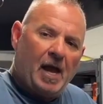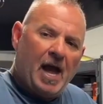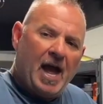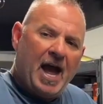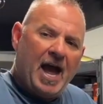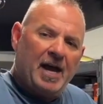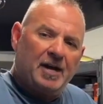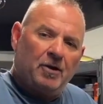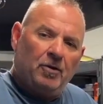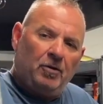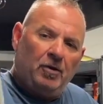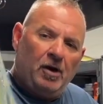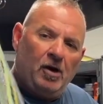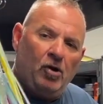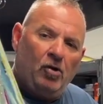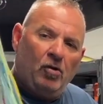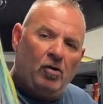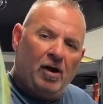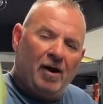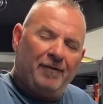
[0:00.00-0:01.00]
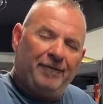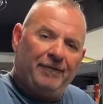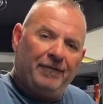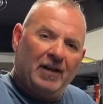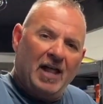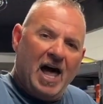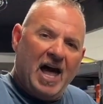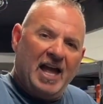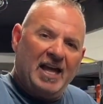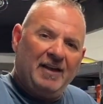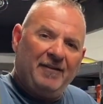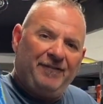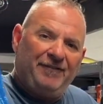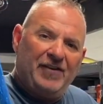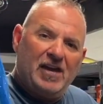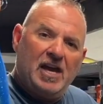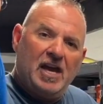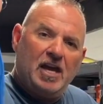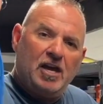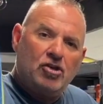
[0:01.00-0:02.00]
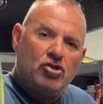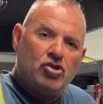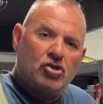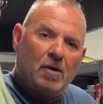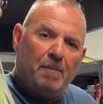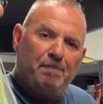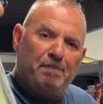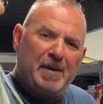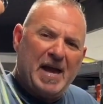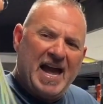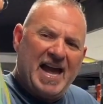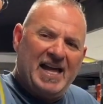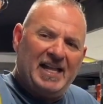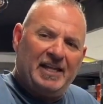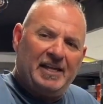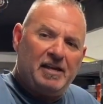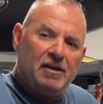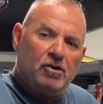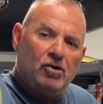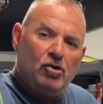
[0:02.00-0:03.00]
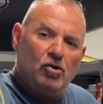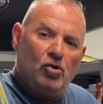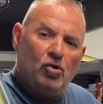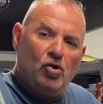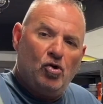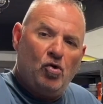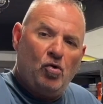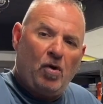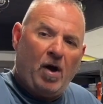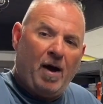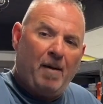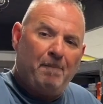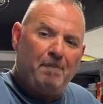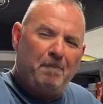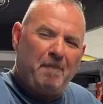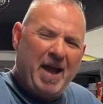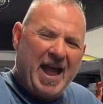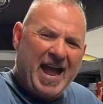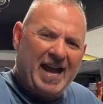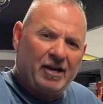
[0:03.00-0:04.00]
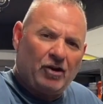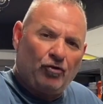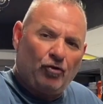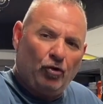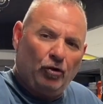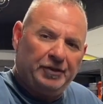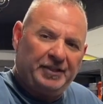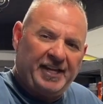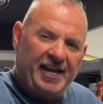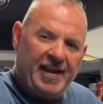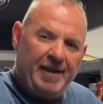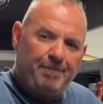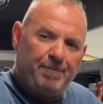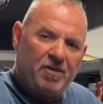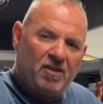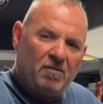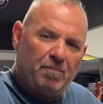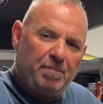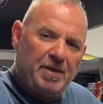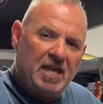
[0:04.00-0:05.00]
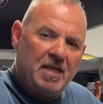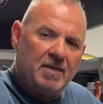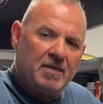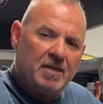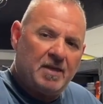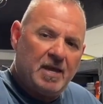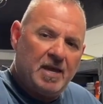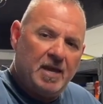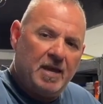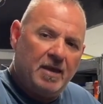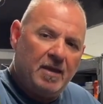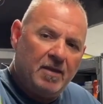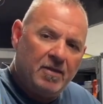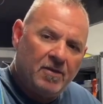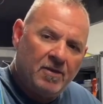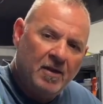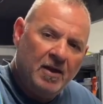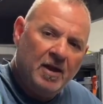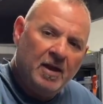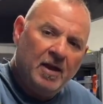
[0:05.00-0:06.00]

I don't know, a flying fish, a ballyhoo, a mackerel-type species.